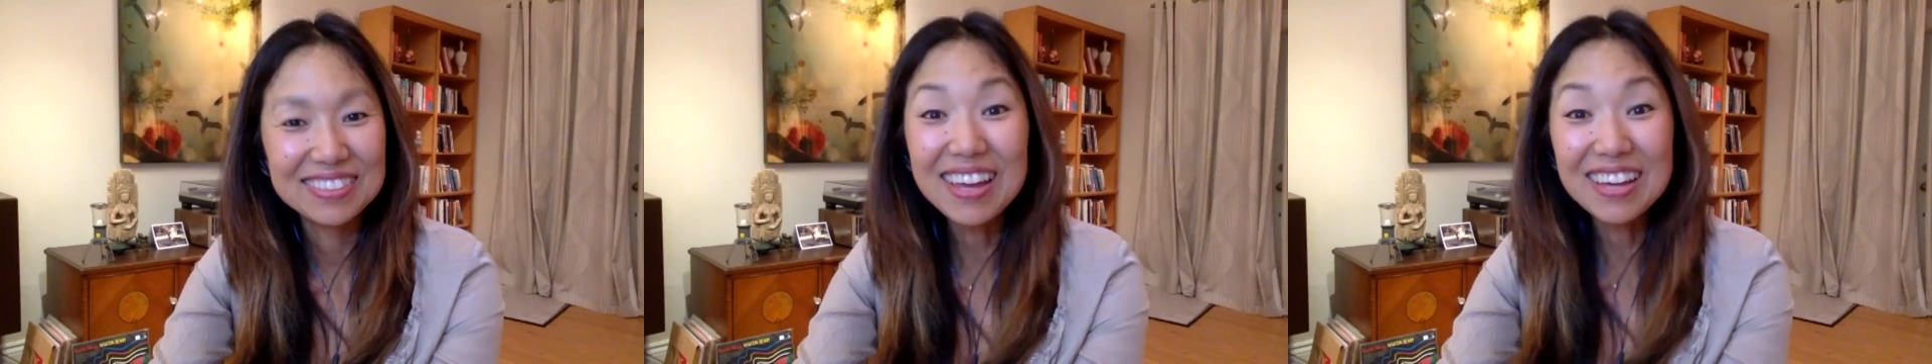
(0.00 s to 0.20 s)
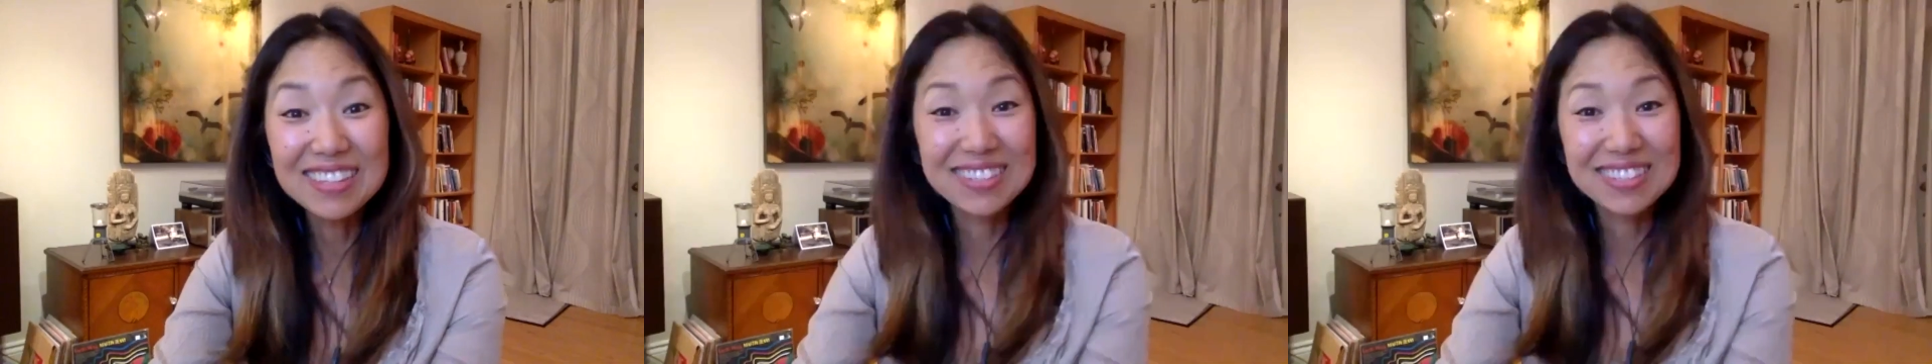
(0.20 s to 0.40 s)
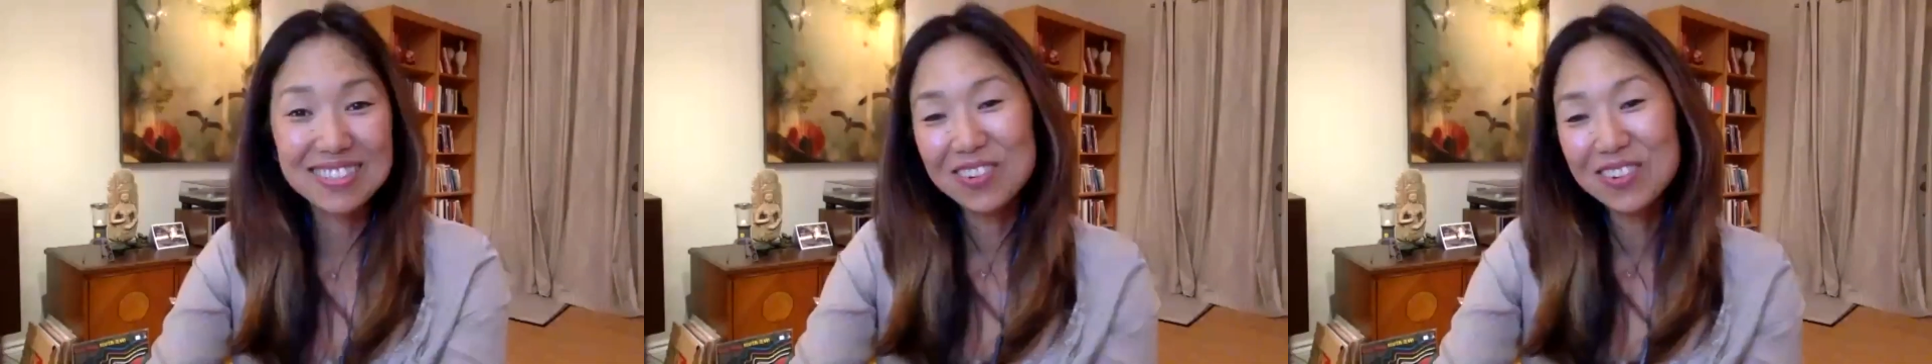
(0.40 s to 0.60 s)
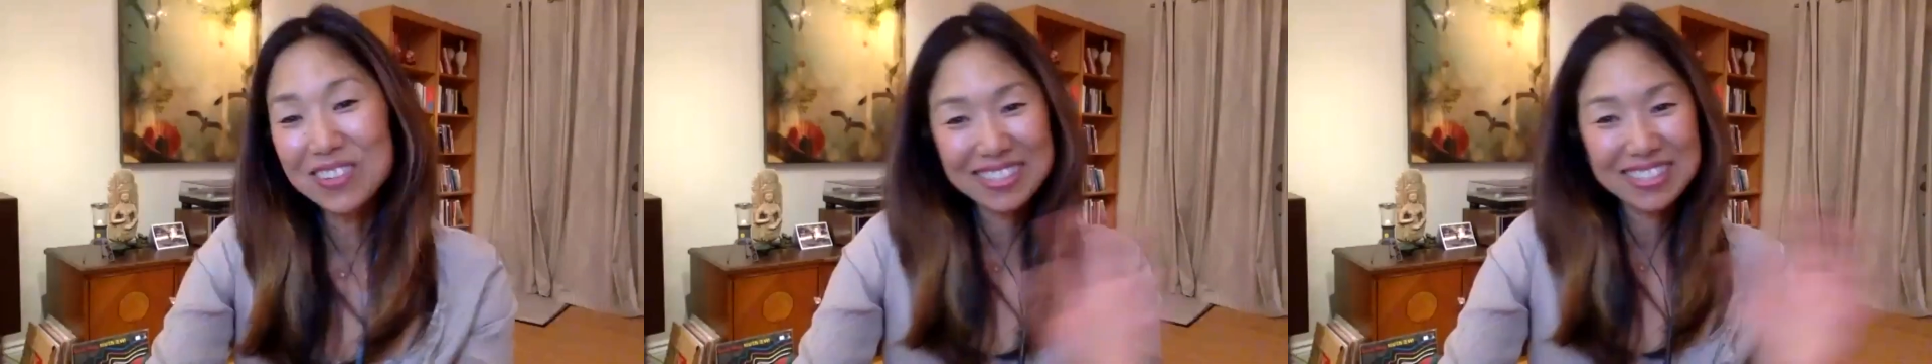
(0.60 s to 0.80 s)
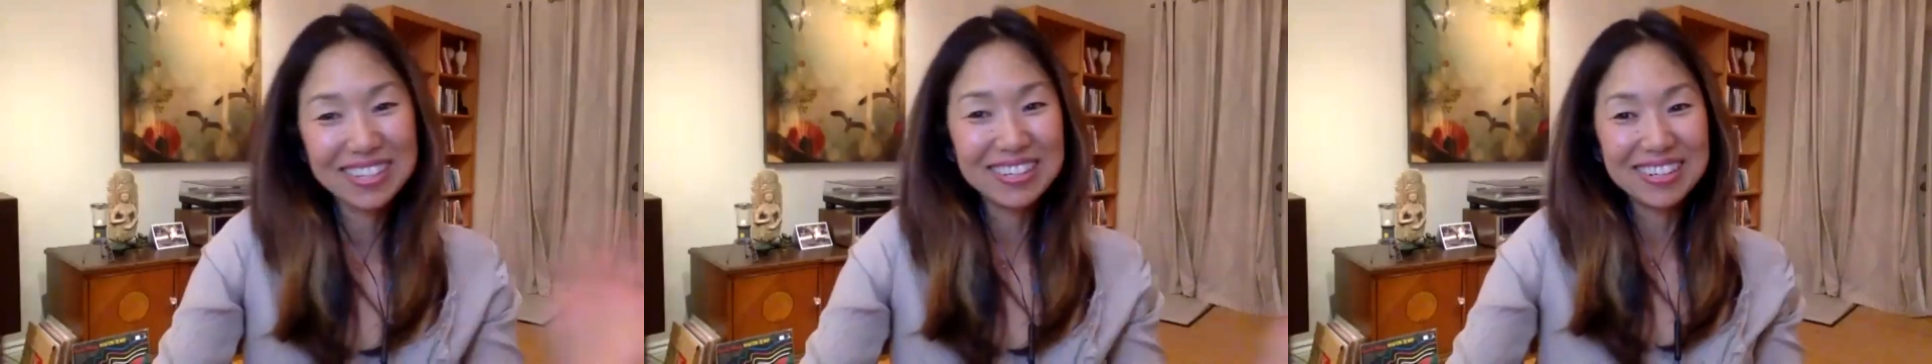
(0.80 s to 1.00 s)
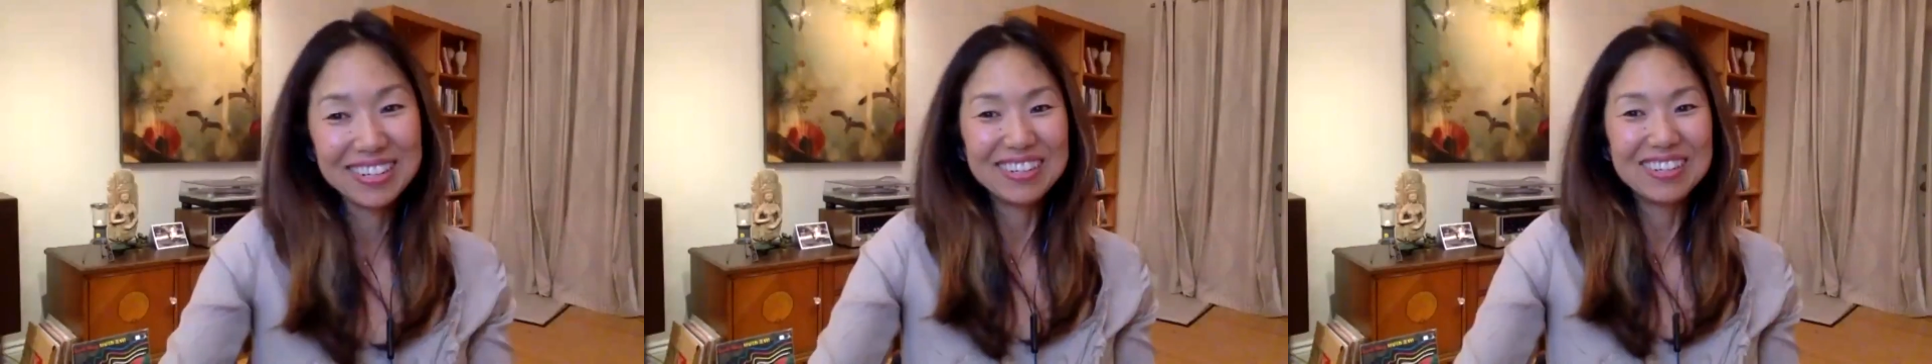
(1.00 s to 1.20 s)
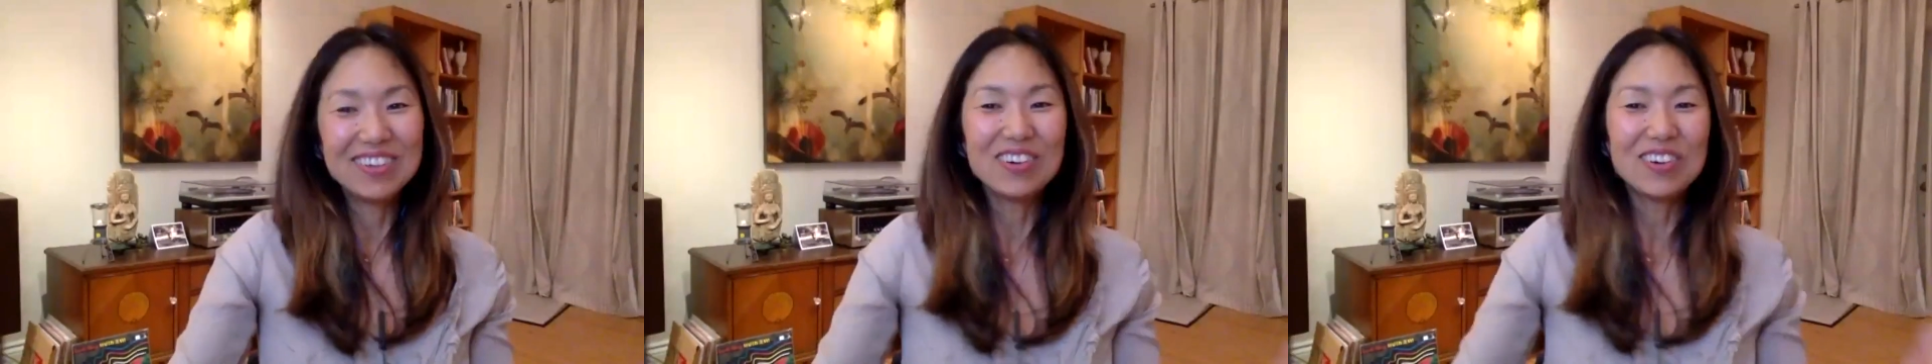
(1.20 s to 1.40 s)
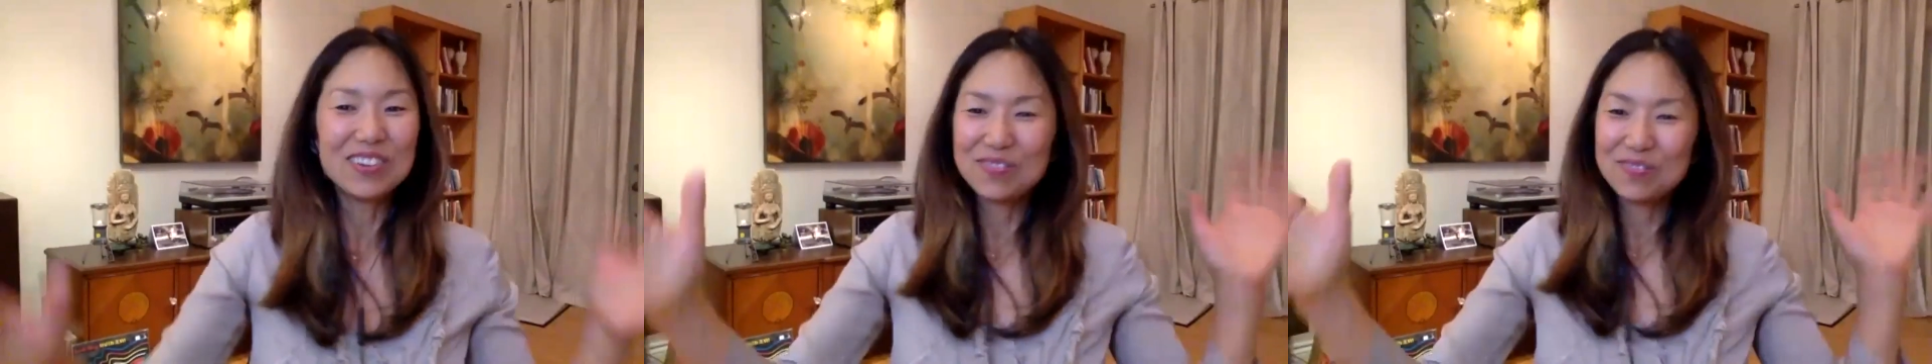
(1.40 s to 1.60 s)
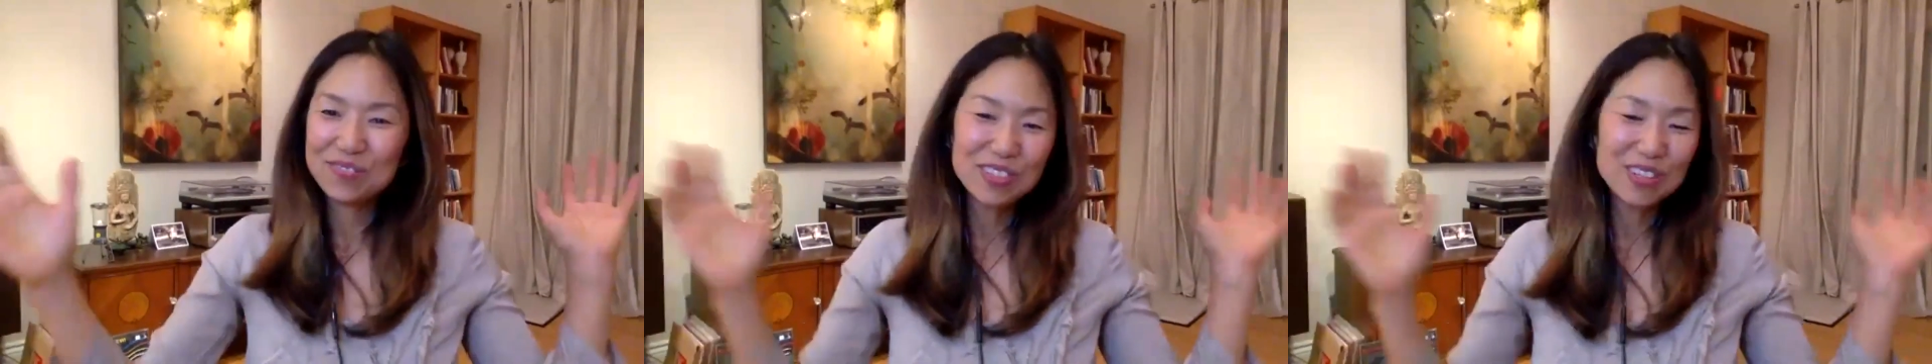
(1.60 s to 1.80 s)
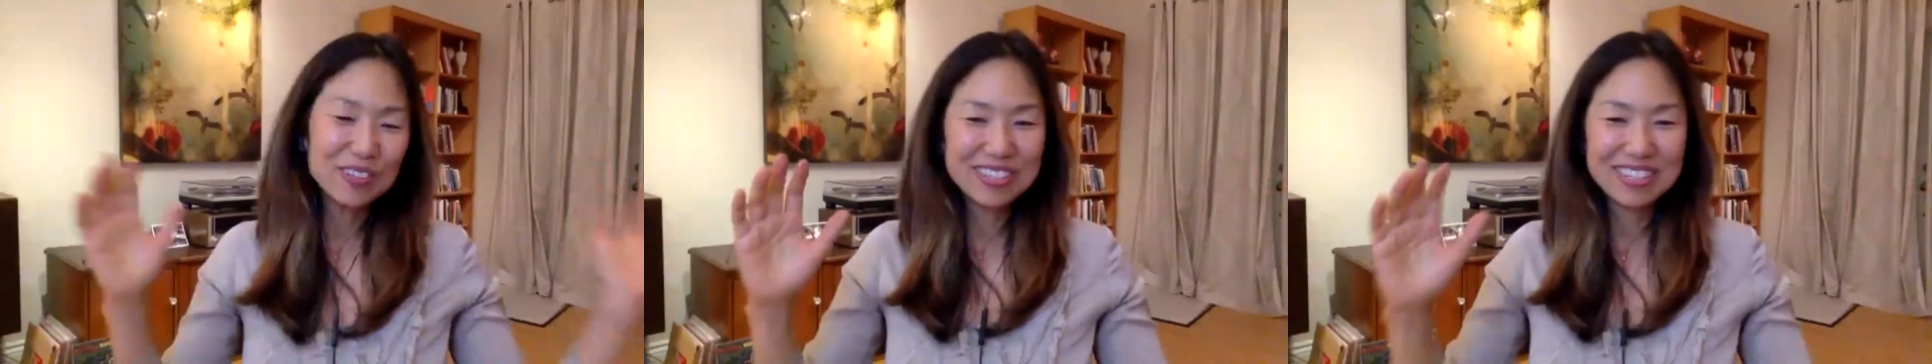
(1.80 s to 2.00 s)
Yes, or Sydney, or
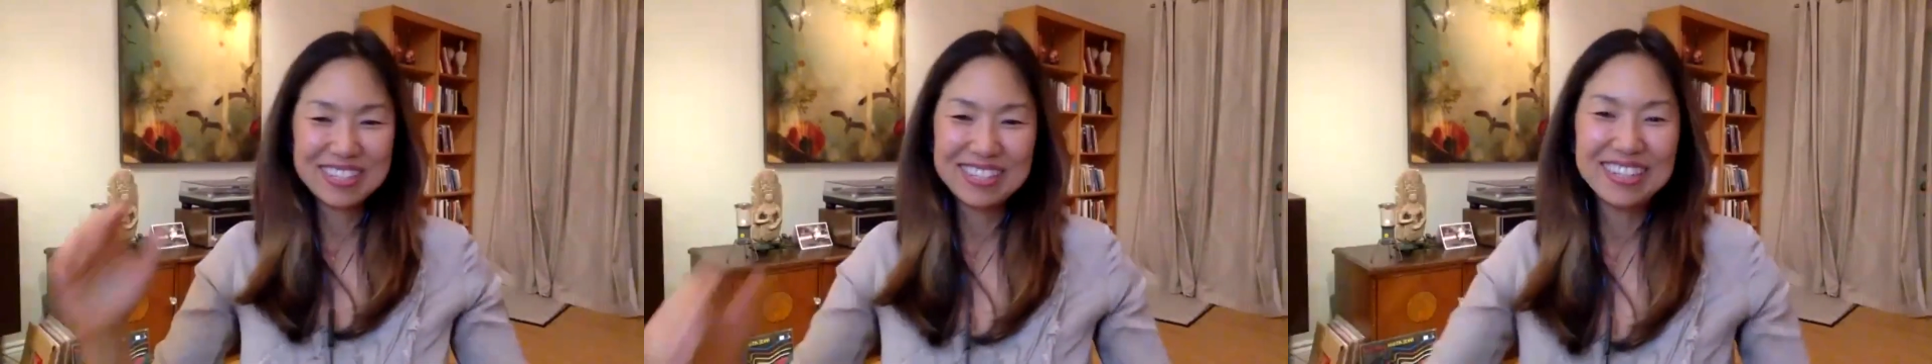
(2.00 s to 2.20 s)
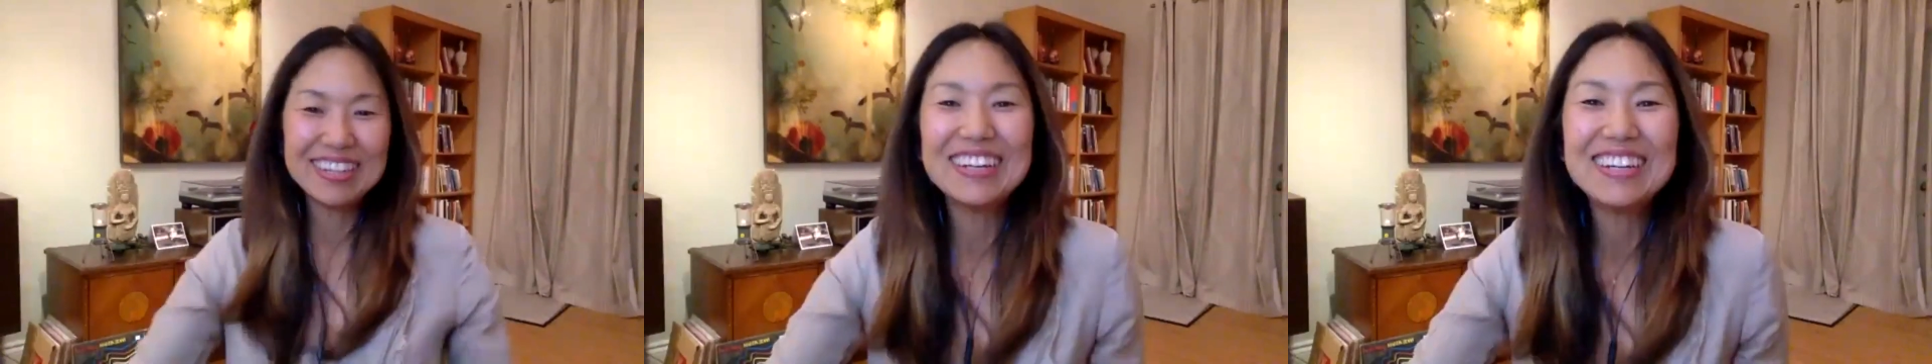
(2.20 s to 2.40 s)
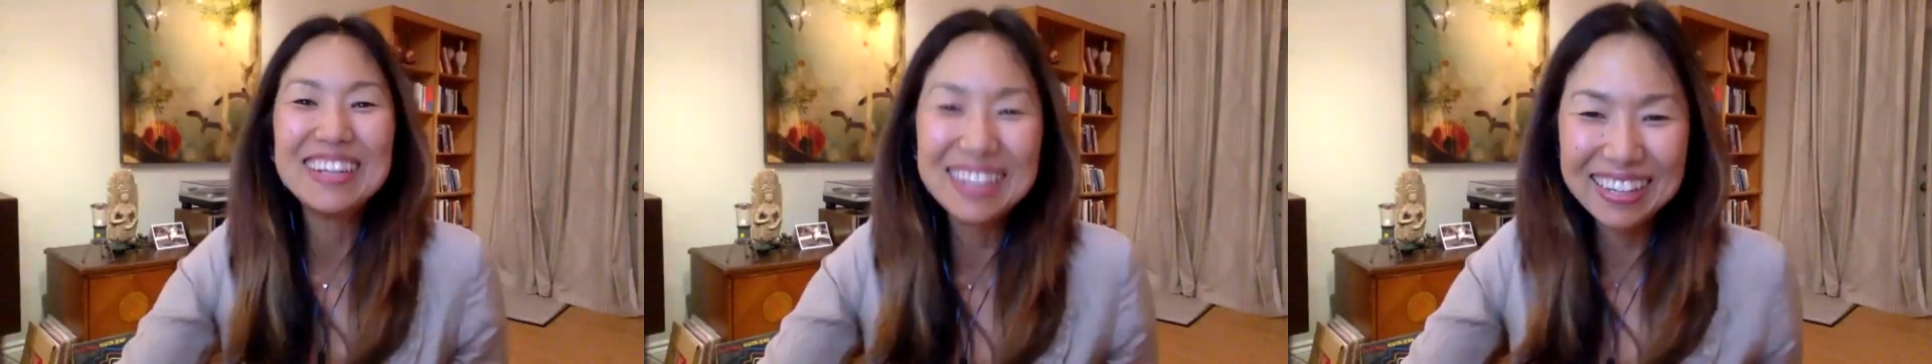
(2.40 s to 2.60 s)
close to Sydney.